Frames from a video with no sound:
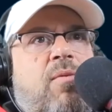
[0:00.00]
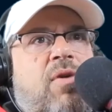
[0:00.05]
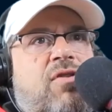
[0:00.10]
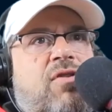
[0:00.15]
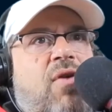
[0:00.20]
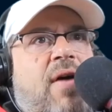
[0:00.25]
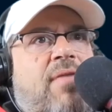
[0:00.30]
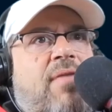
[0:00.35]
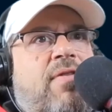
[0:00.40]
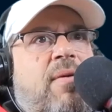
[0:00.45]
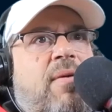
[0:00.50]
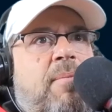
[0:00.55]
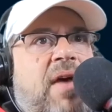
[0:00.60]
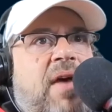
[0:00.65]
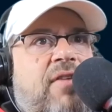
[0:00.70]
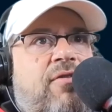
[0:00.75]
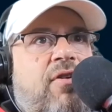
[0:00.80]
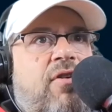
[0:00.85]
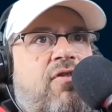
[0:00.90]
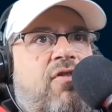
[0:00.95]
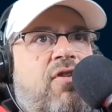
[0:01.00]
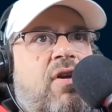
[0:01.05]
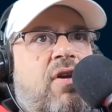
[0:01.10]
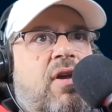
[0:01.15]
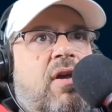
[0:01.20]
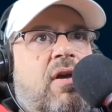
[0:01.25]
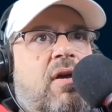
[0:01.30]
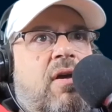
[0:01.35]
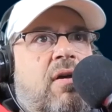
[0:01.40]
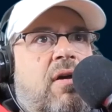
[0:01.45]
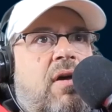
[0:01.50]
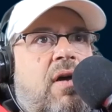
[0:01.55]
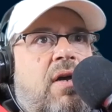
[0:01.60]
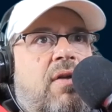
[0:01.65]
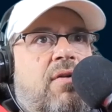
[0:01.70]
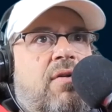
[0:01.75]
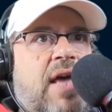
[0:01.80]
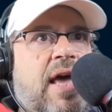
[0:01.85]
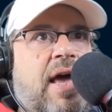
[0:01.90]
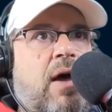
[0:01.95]
you have the messaging
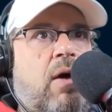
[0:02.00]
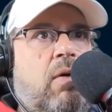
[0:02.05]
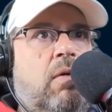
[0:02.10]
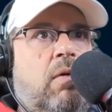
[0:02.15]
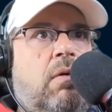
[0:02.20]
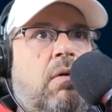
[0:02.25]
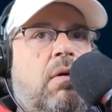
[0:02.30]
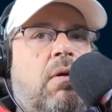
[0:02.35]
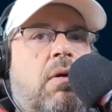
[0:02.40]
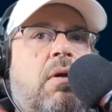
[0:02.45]
down